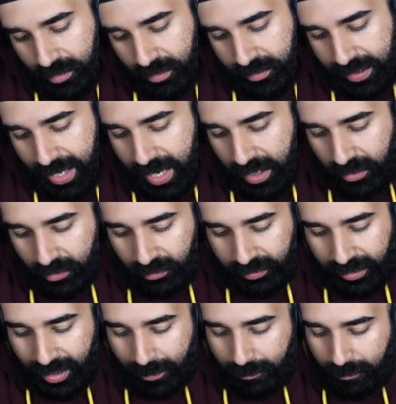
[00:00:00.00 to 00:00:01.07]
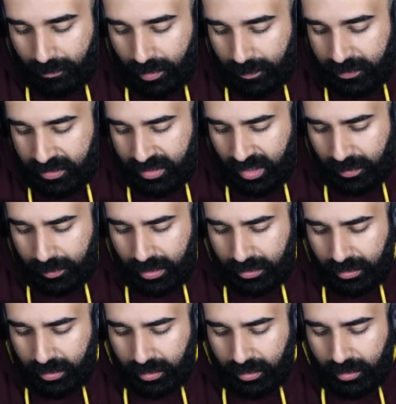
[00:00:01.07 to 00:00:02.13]
tangled, and I'm upset about
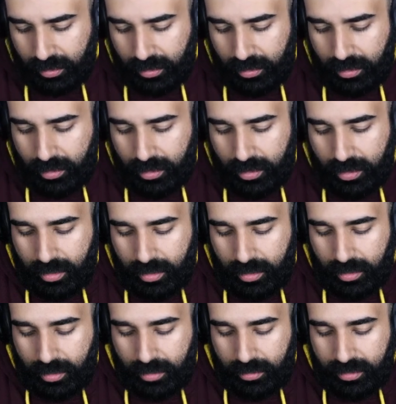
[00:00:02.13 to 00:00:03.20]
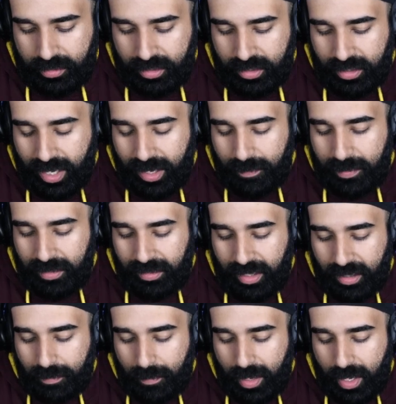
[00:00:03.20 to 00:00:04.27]
it. This has kind of been,
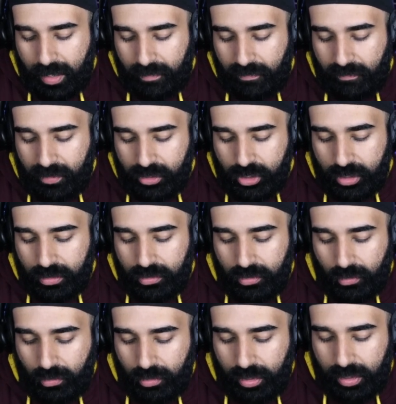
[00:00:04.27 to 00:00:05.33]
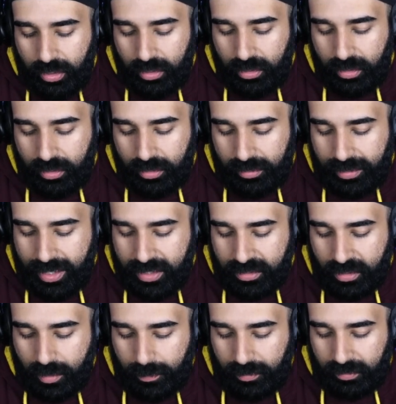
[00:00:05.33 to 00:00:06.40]
like, my fidget toy in the
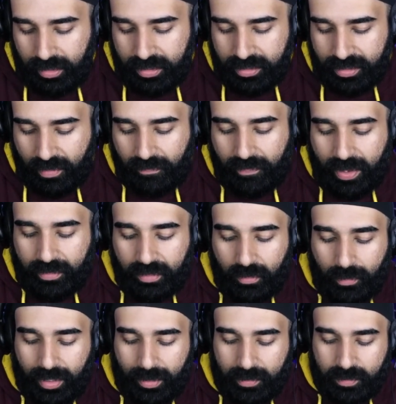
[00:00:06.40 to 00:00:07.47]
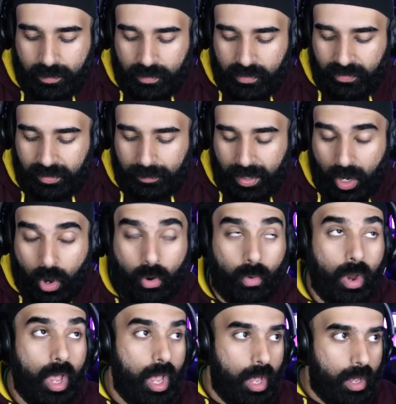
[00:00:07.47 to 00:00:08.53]
last couple of days, because I found it while I was moving my... Oh,
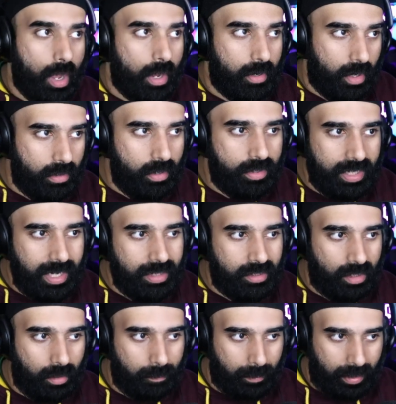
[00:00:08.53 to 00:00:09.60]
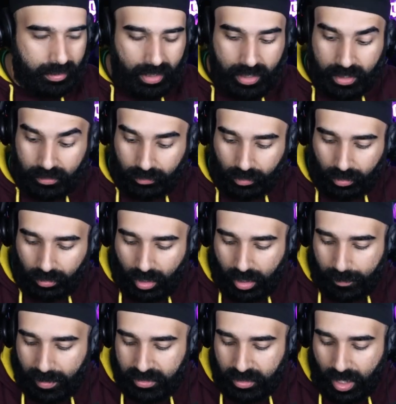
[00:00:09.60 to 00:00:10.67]
another thing I did on Monday that took a lot
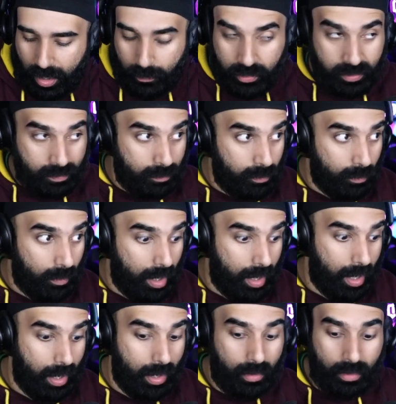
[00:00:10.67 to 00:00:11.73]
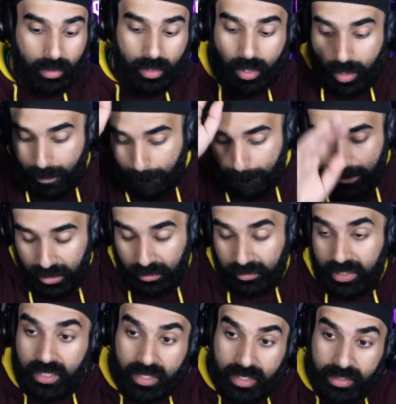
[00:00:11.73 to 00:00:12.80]
of my time was
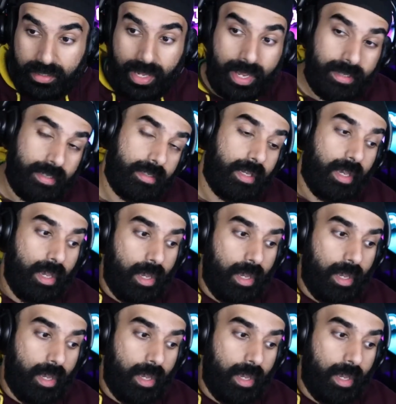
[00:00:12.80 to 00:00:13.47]
building this desk,